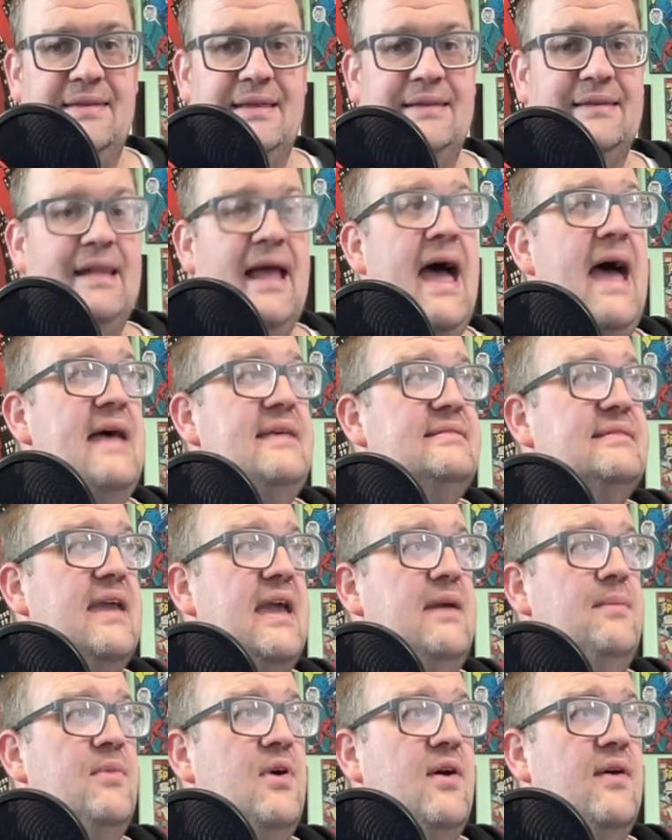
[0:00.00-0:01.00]
the last
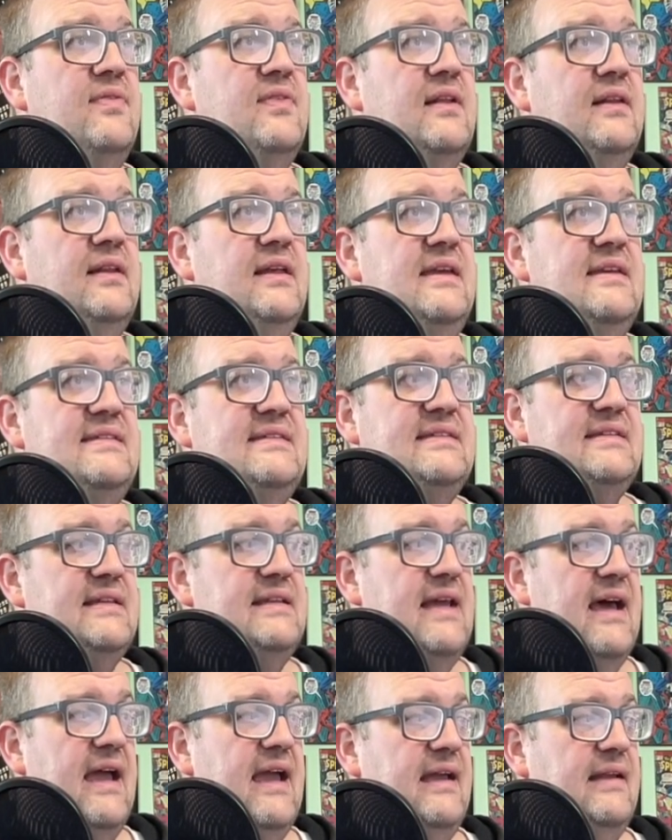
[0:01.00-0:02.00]
game on the list
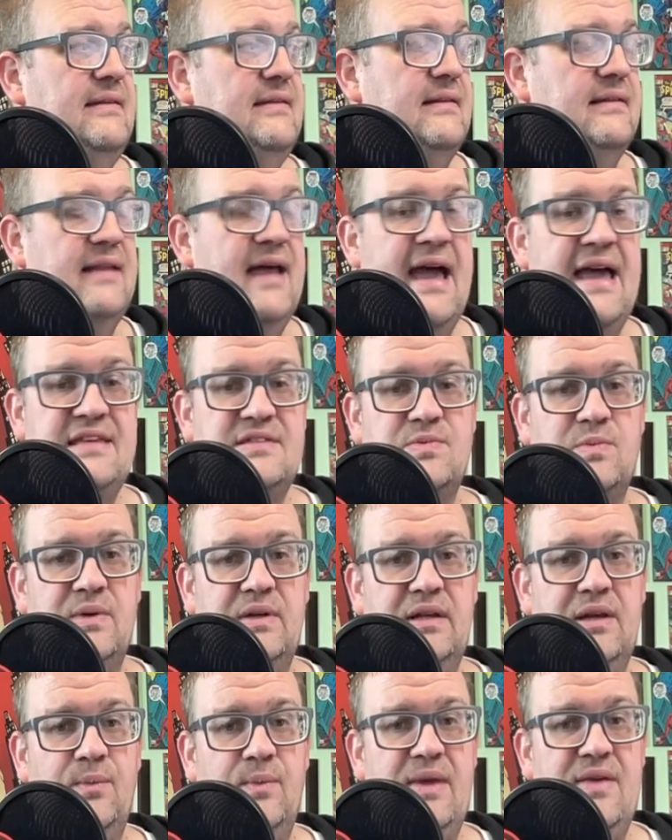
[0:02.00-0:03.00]
tonight, the last
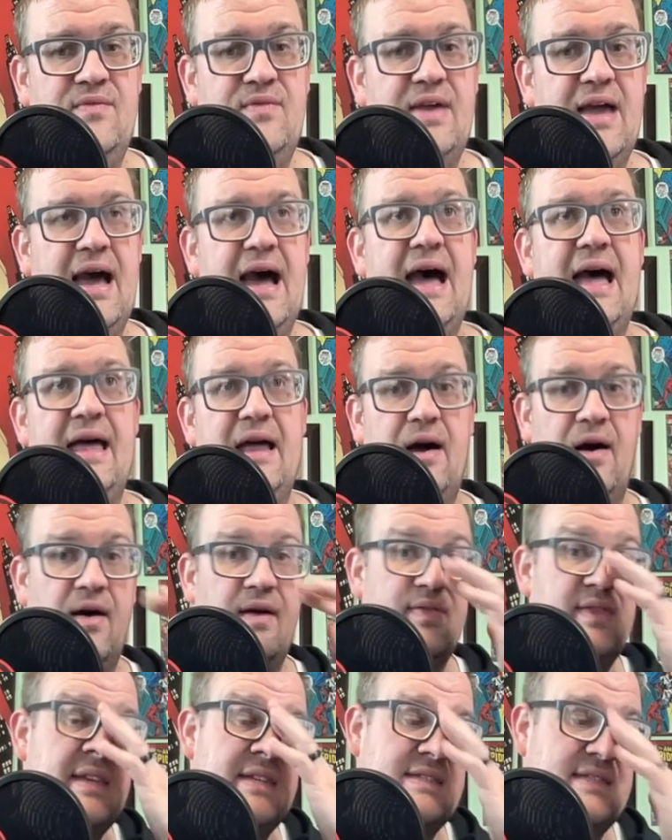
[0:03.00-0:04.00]
one that we've got
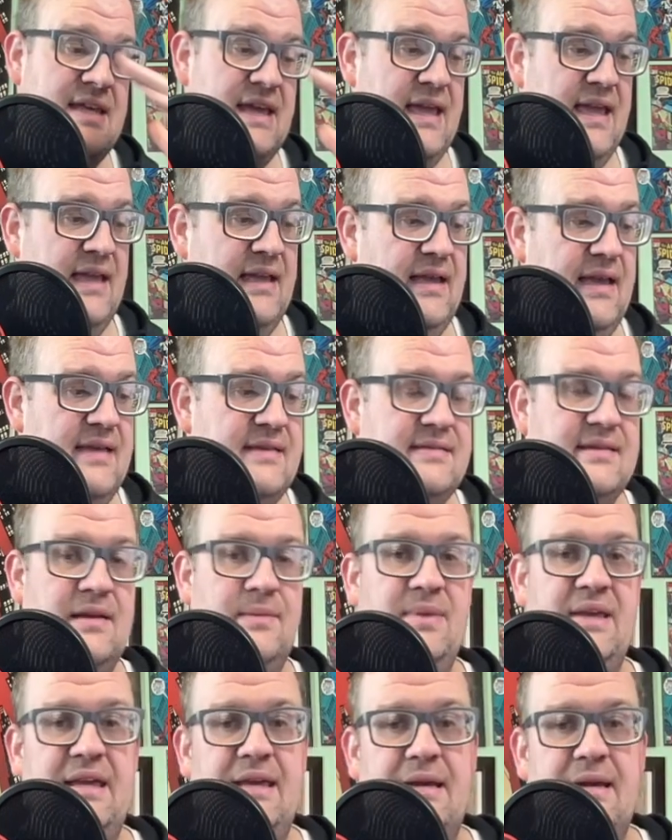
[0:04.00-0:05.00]
on this thing is going
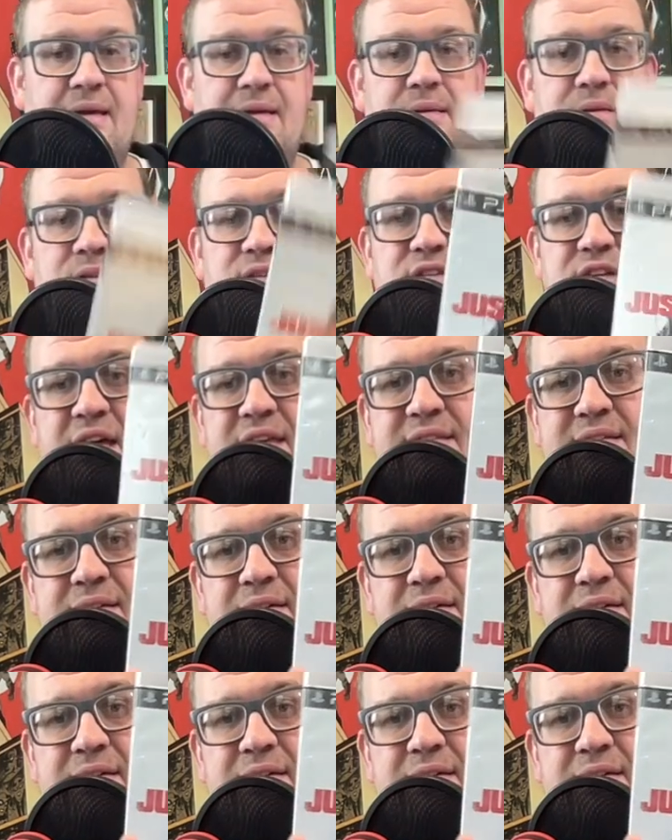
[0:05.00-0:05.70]
to be Just